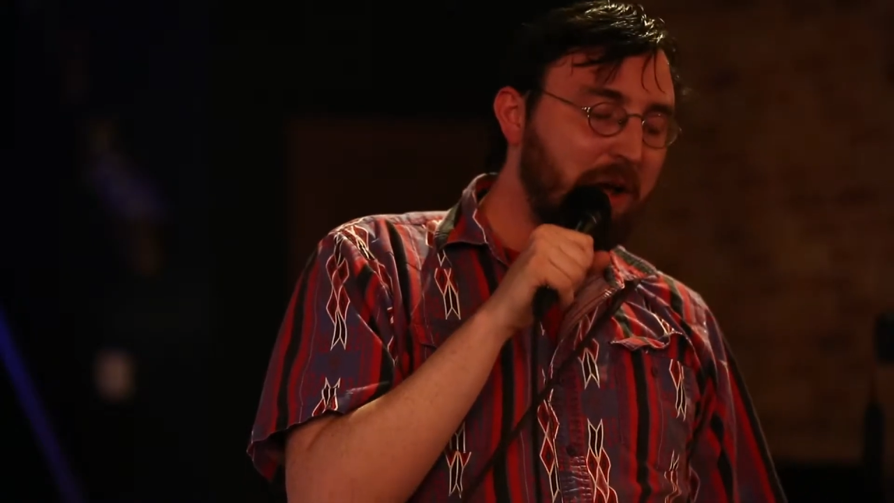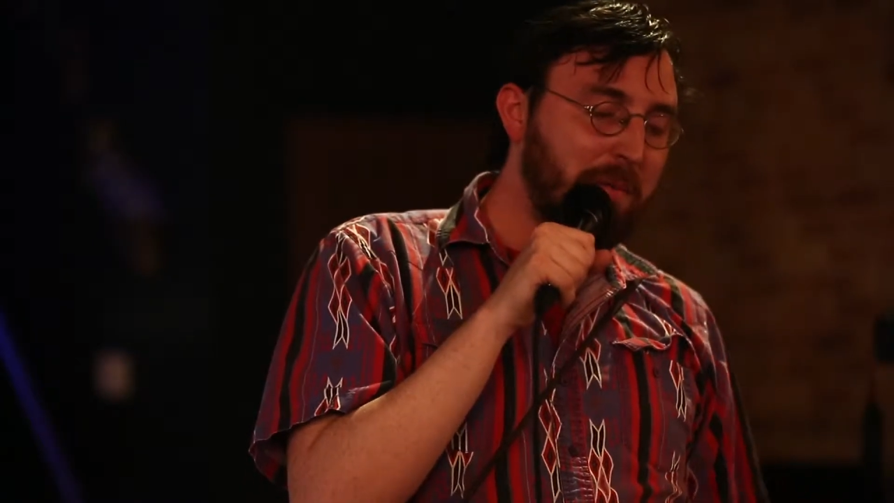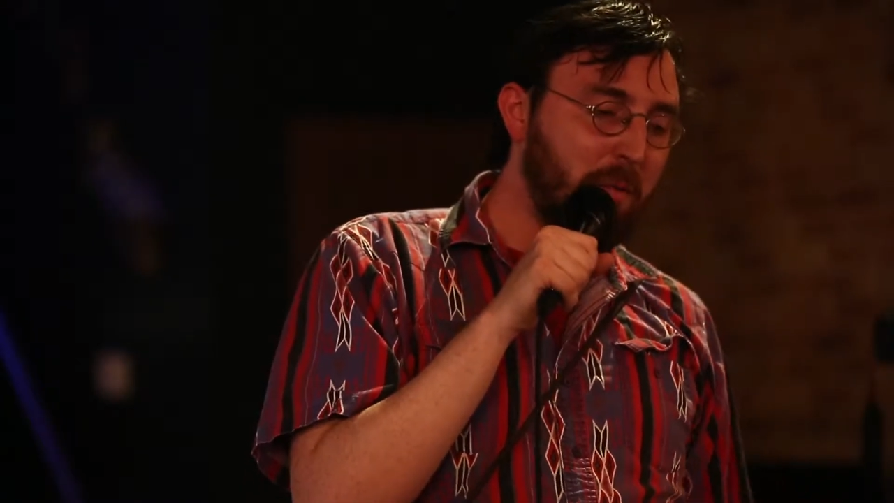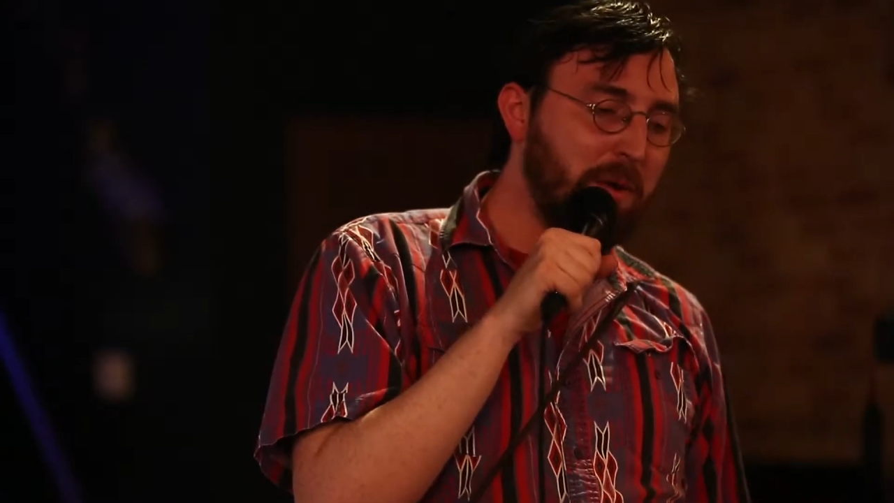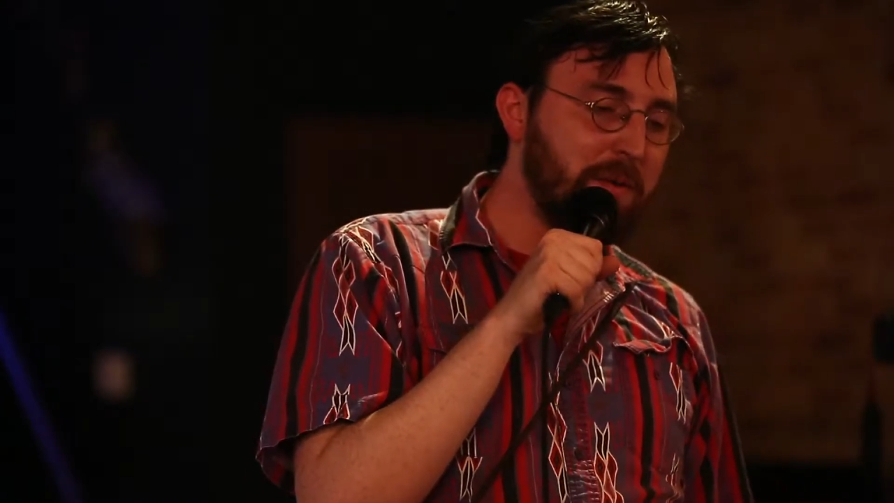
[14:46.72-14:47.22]

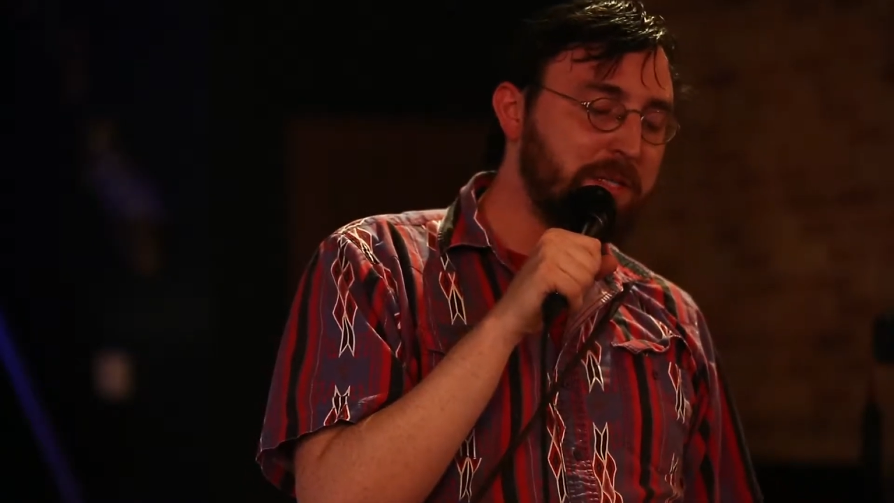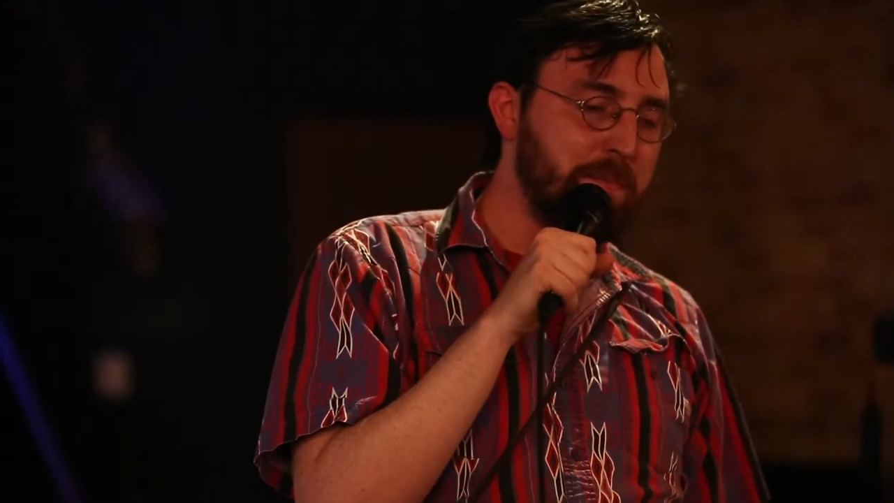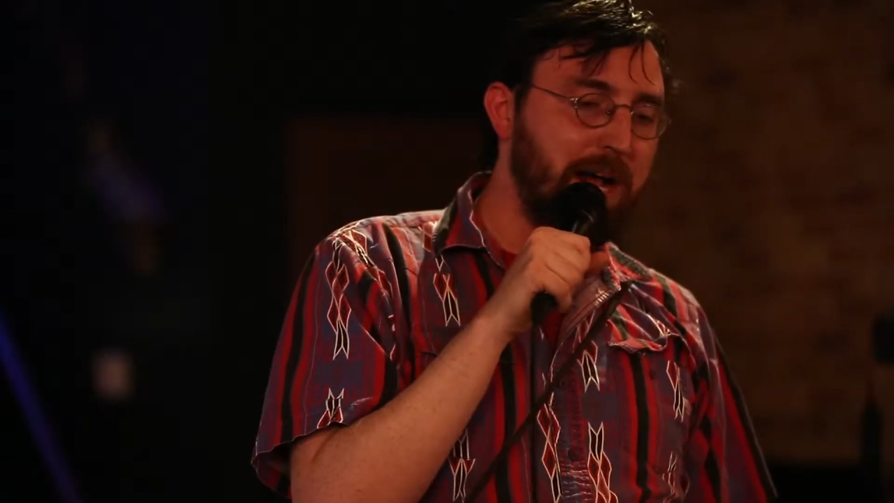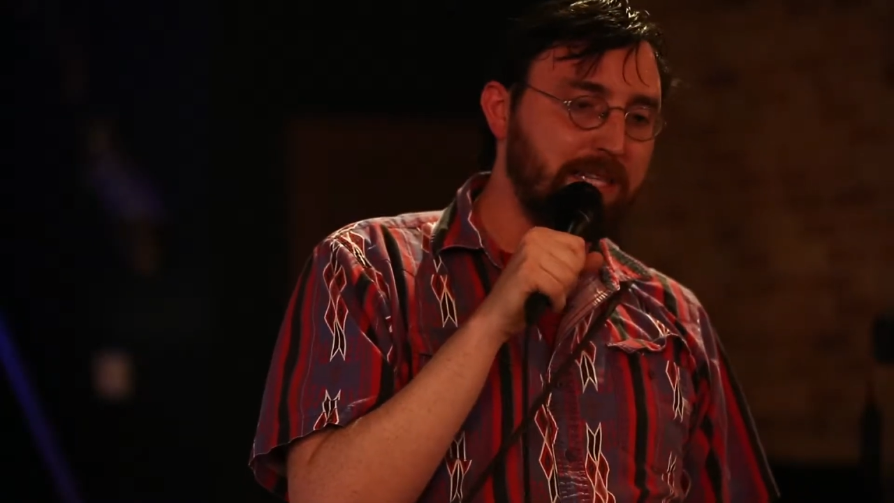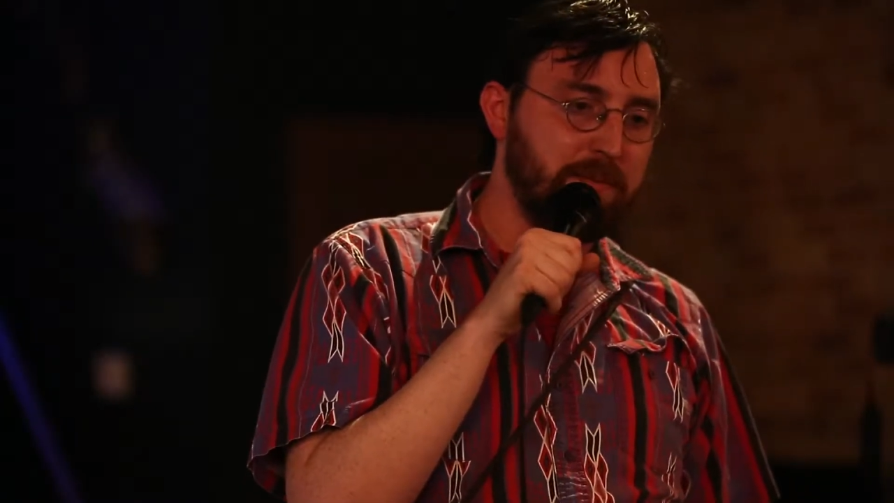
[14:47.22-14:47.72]
But we're
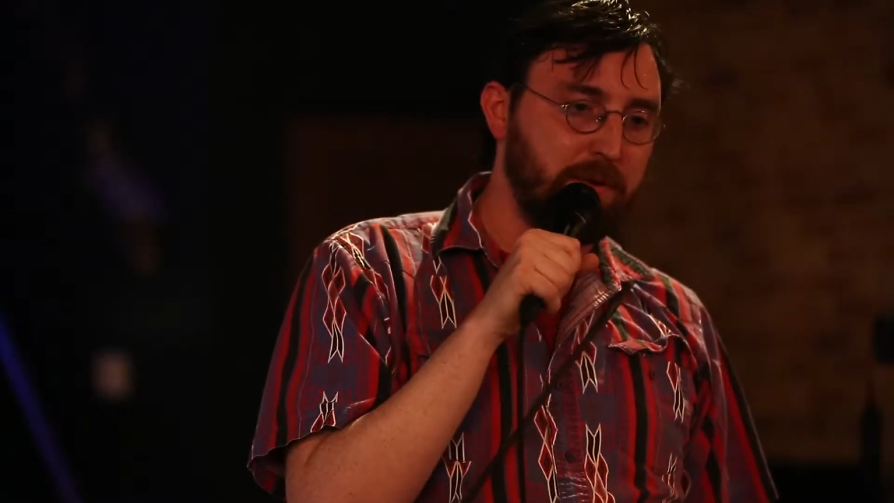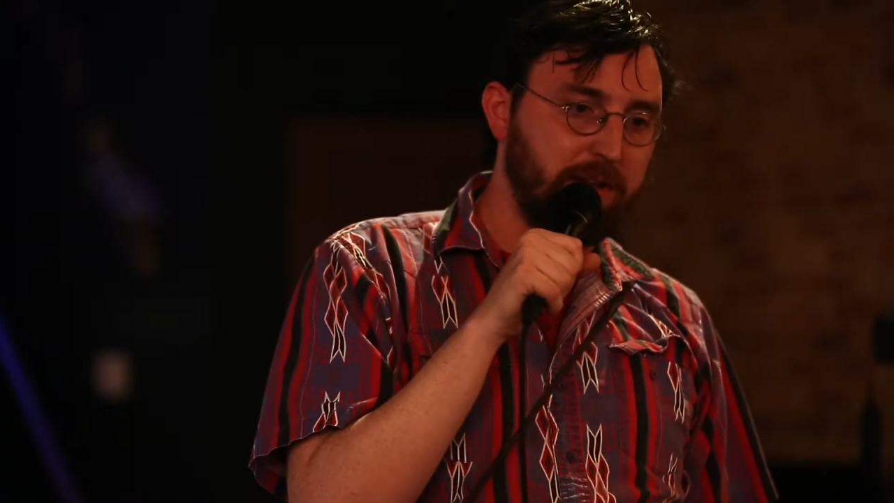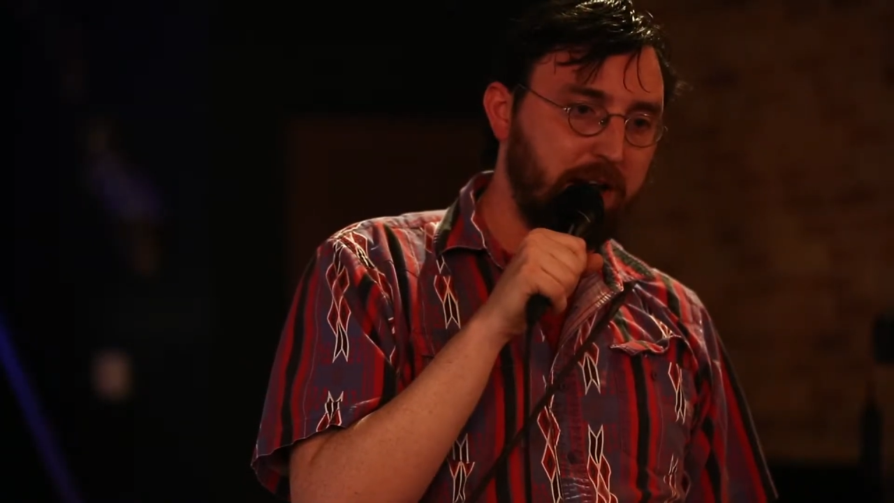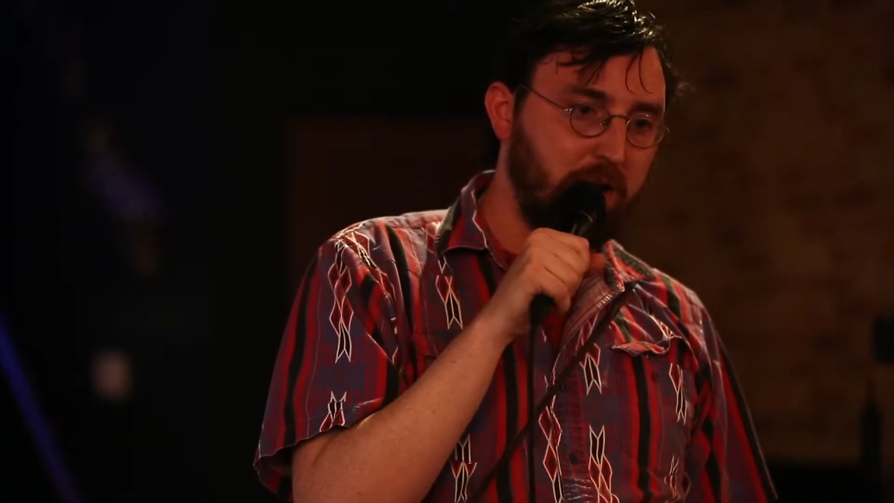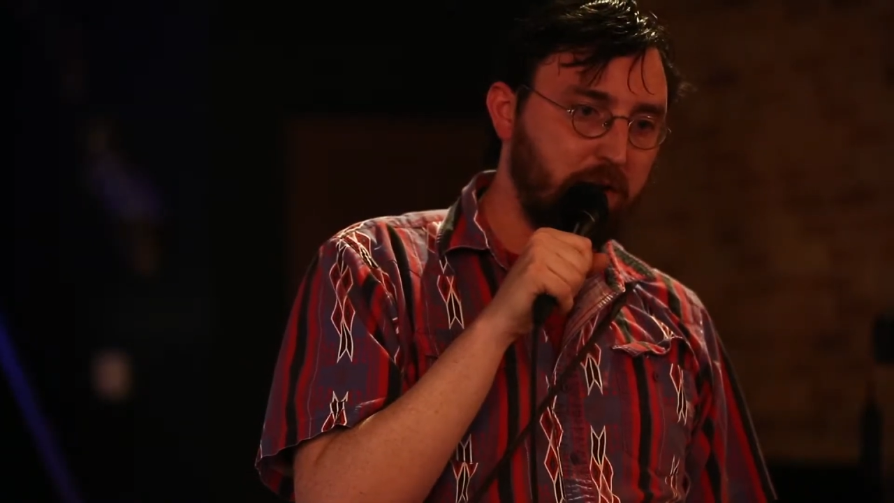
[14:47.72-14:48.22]
responsible
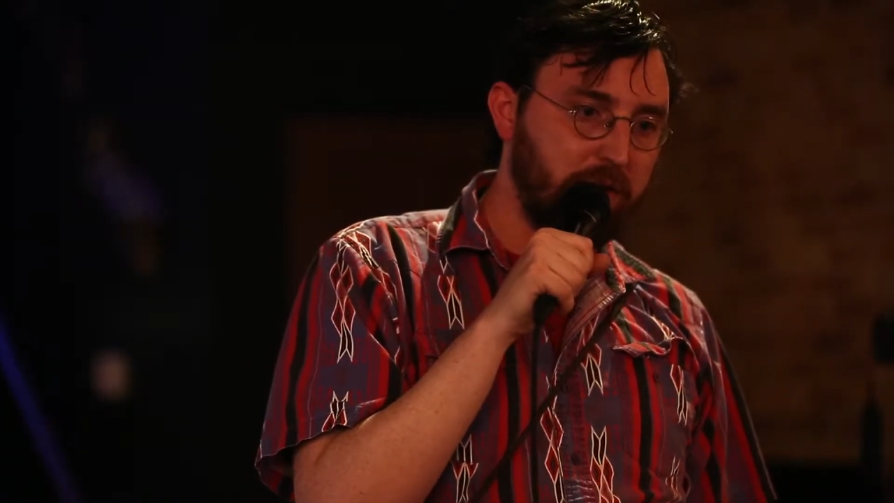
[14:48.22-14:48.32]
now.